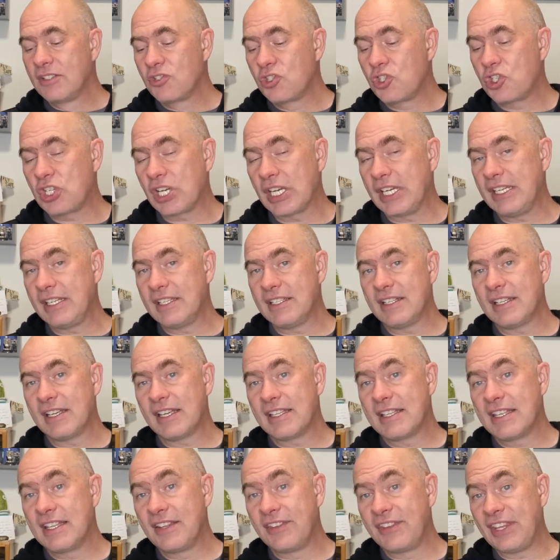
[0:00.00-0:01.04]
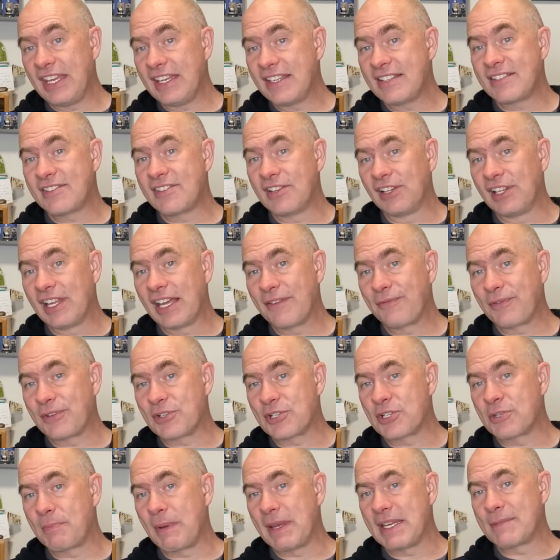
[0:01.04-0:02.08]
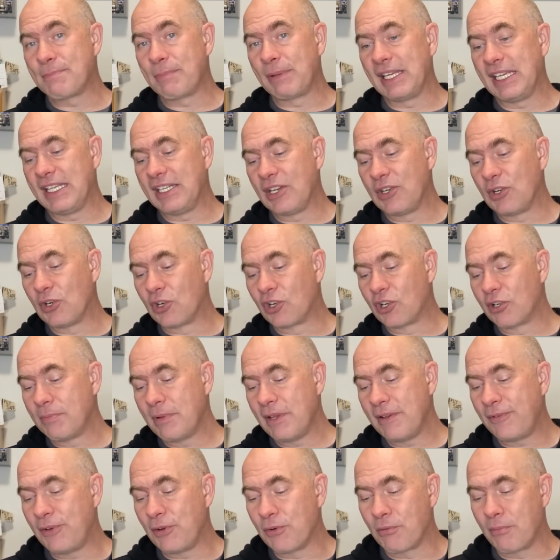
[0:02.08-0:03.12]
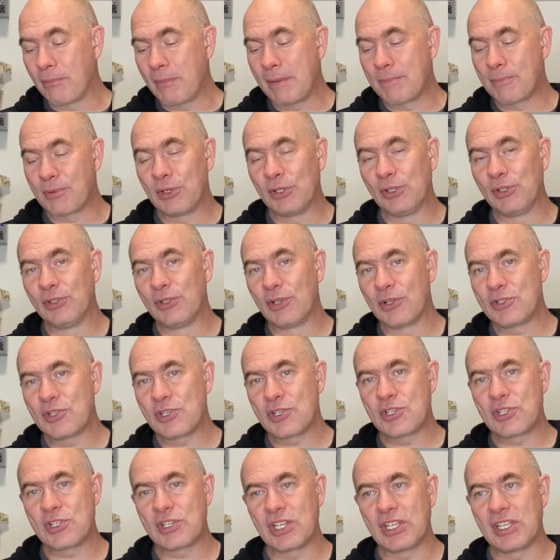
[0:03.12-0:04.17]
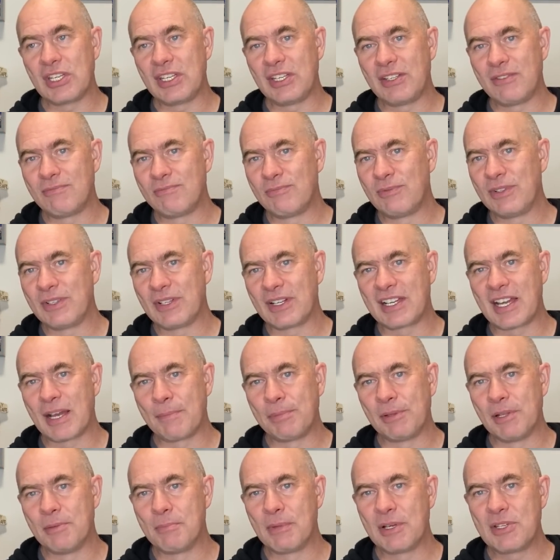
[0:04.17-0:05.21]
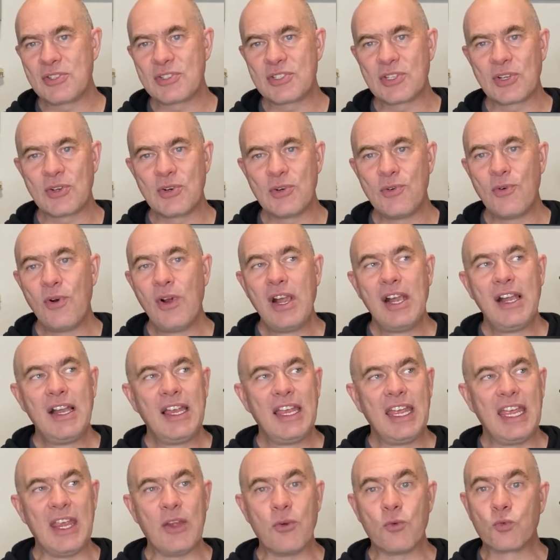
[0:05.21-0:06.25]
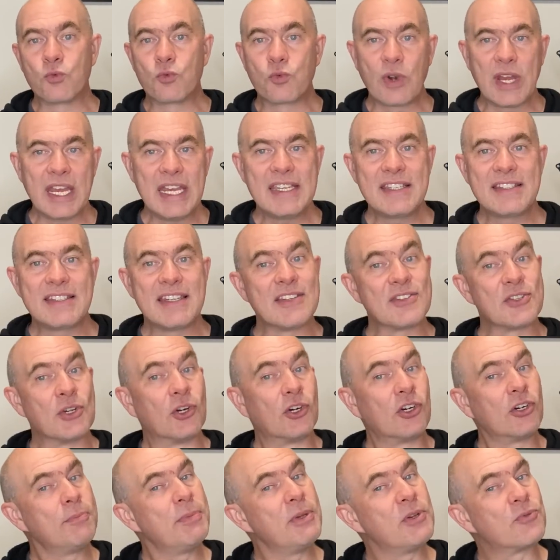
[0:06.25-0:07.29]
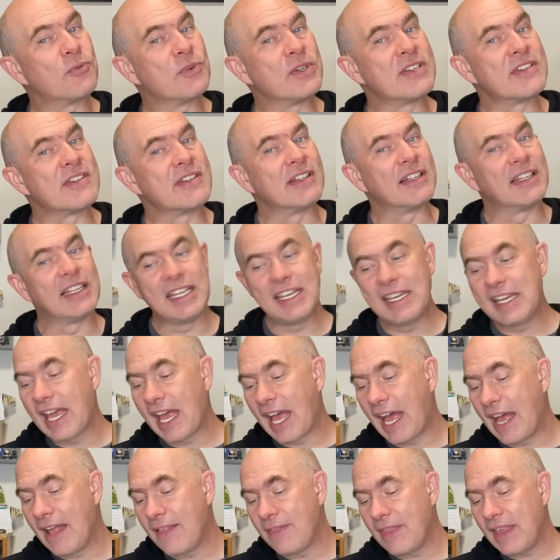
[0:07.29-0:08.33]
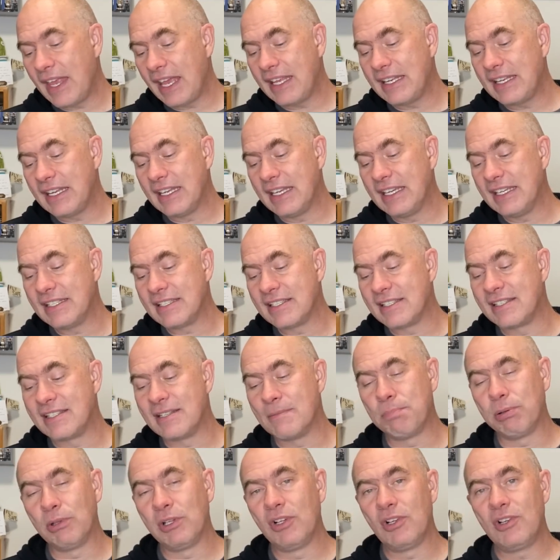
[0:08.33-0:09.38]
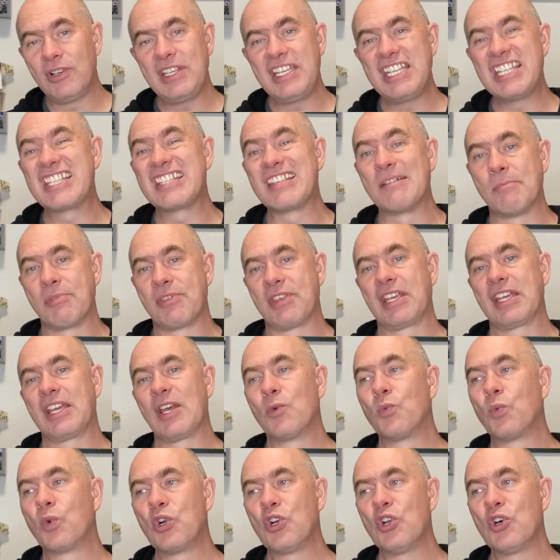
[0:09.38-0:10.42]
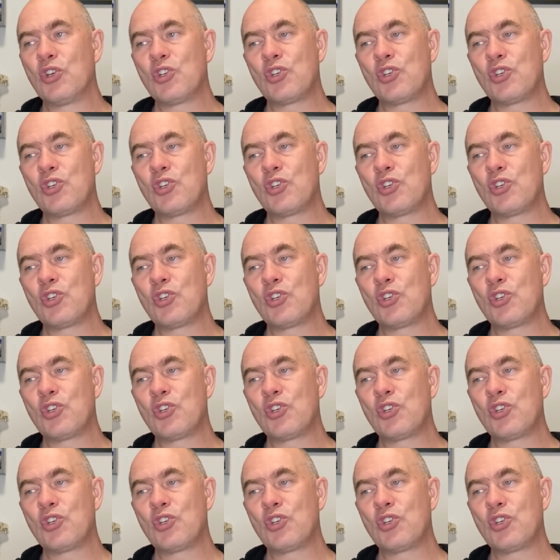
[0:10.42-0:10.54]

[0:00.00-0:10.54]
China, they still have their space plane in orbit. If you remember, it launched a, a couple of months ago. It raised its orbit recently and then it deployed something, and we're